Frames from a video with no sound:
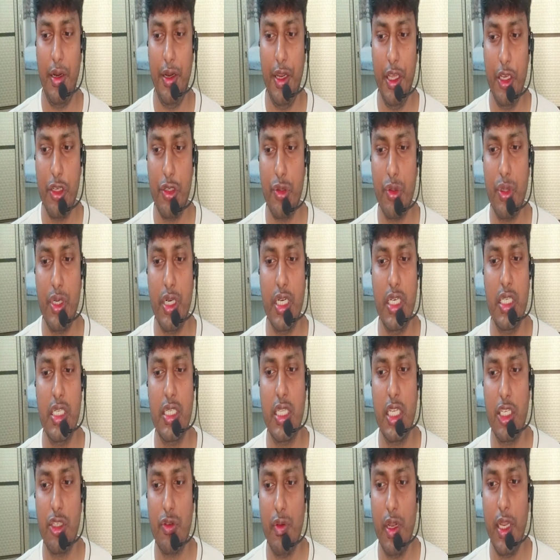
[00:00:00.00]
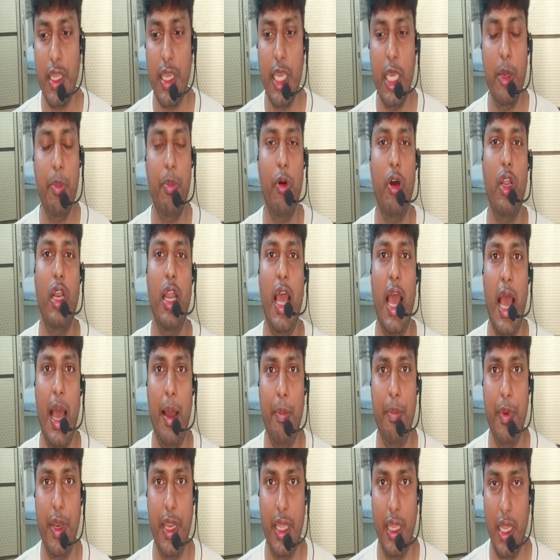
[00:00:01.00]
dear students, this will keep on
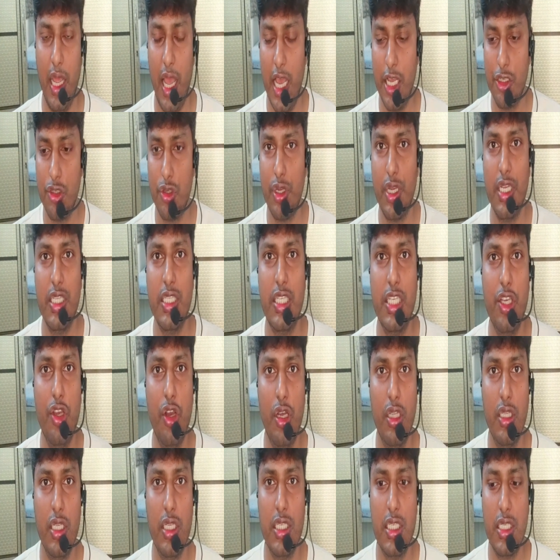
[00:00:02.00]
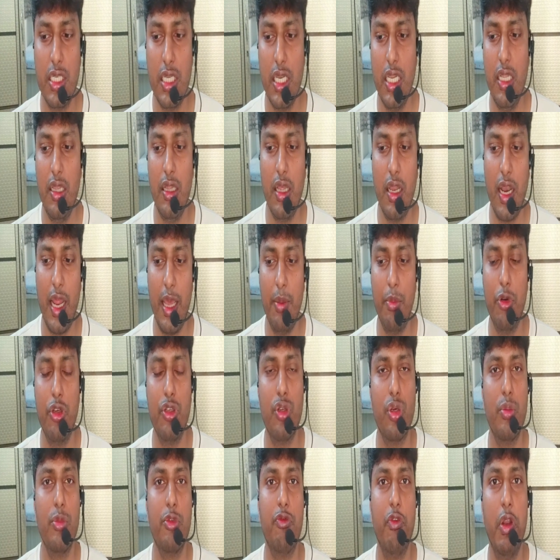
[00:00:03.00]
happening. As you can see on the screen, the
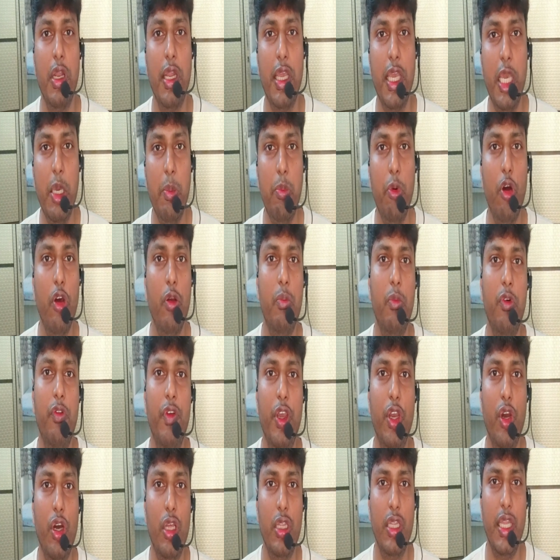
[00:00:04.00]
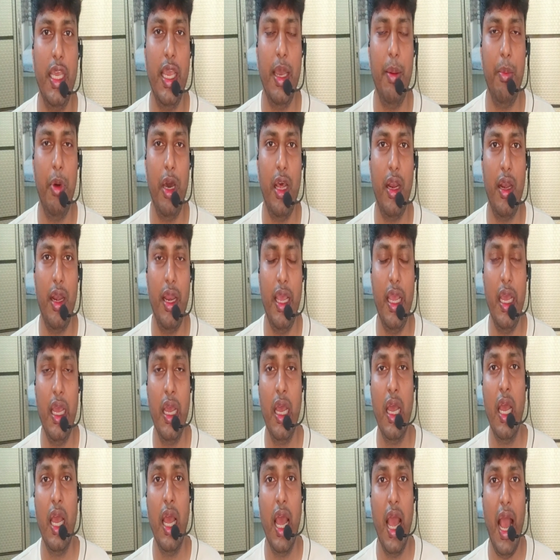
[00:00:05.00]
ribosomes will keep on moving on the mRNA,
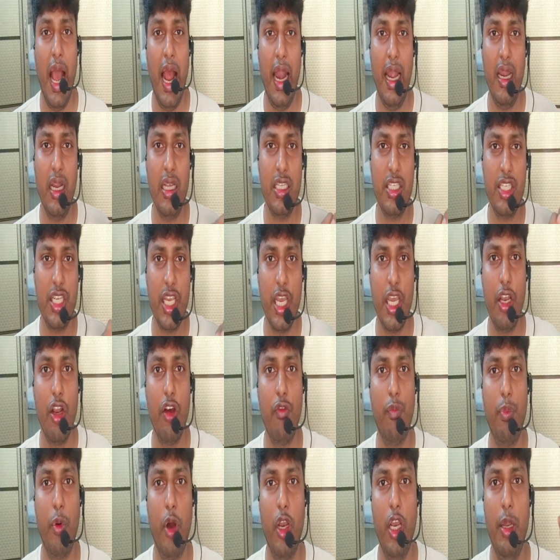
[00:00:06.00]
and a chain of